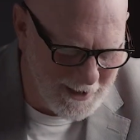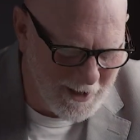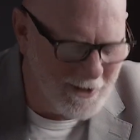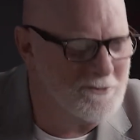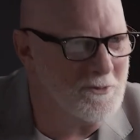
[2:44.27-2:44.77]

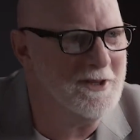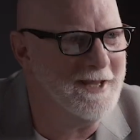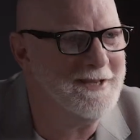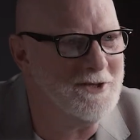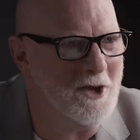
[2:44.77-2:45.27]
It
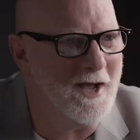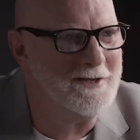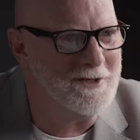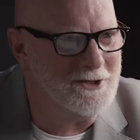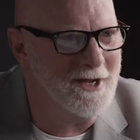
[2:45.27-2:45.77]
really is
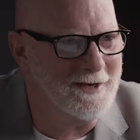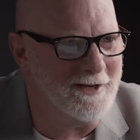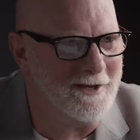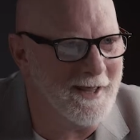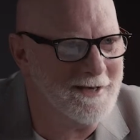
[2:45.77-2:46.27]
God's
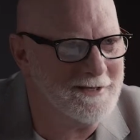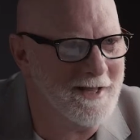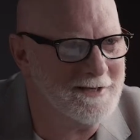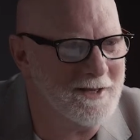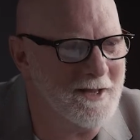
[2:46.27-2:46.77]
agenda.
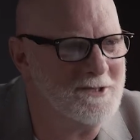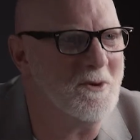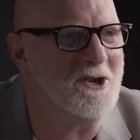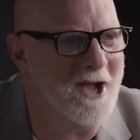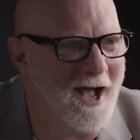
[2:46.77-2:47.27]
That's
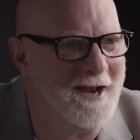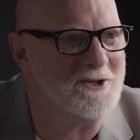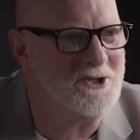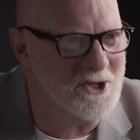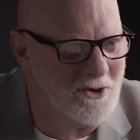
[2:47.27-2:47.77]
what God
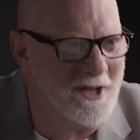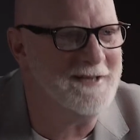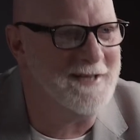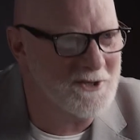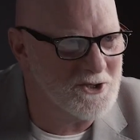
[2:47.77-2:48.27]
has chosen.
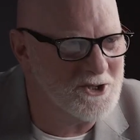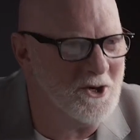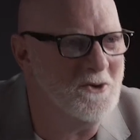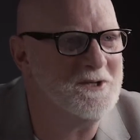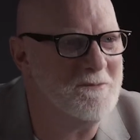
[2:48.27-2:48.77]
It's his
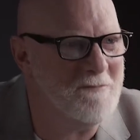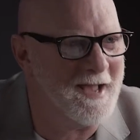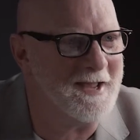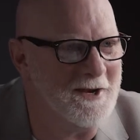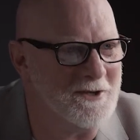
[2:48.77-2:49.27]
chosen
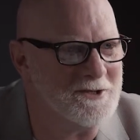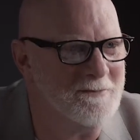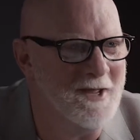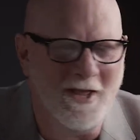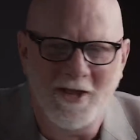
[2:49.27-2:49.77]

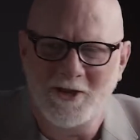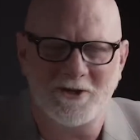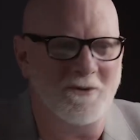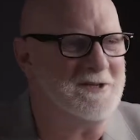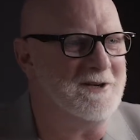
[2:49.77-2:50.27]
mechanism.
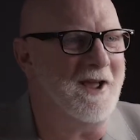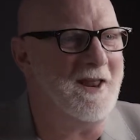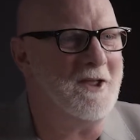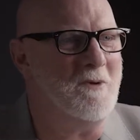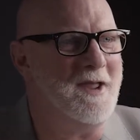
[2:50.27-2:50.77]
So it's not
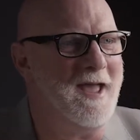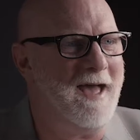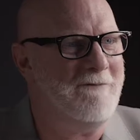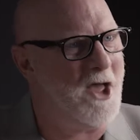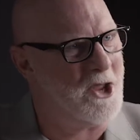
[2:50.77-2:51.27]
like we
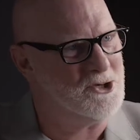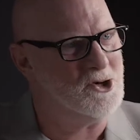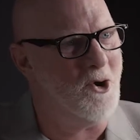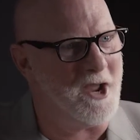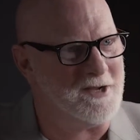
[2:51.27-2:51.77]
have a
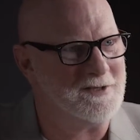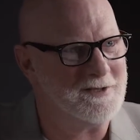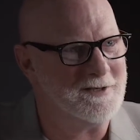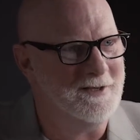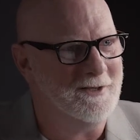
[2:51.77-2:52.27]

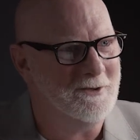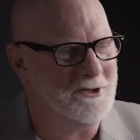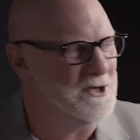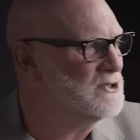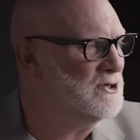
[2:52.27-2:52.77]
choice
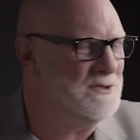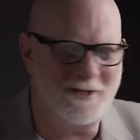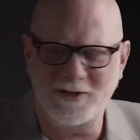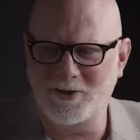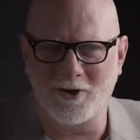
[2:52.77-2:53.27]
to choose
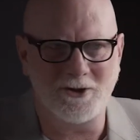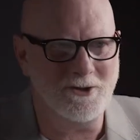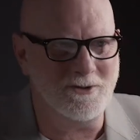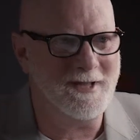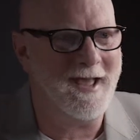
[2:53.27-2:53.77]
this or to
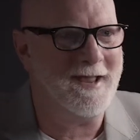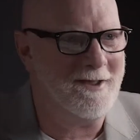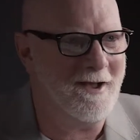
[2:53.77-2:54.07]
choose that.